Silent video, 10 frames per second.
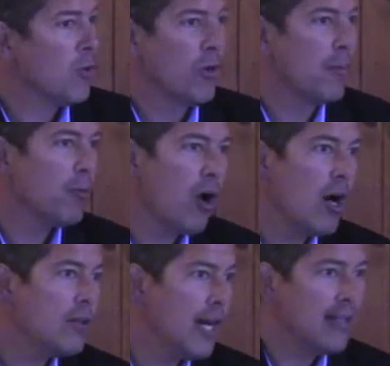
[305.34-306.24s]
we
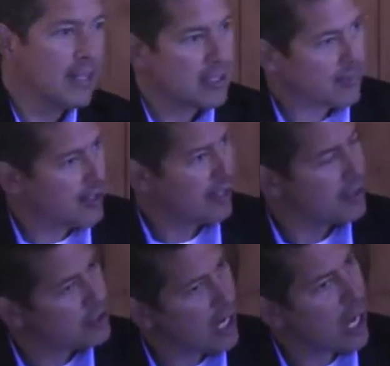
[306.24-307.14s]
applaud that, that's
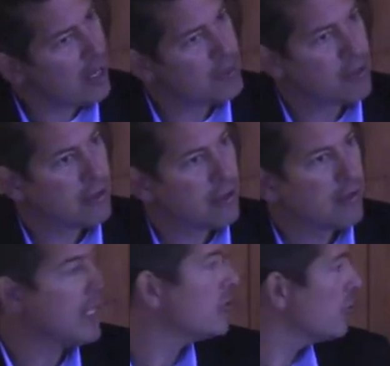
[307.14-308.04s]
American jobs,
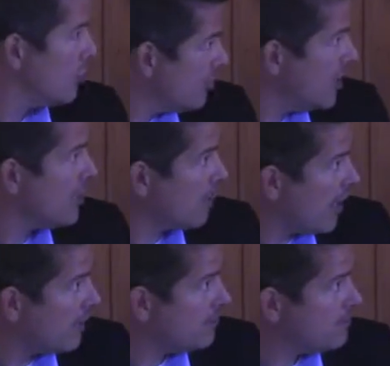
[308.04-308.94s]
That's a good thing,
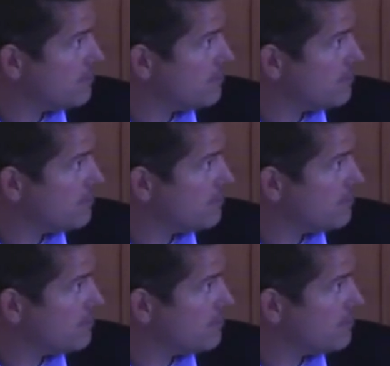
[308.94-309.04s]
right?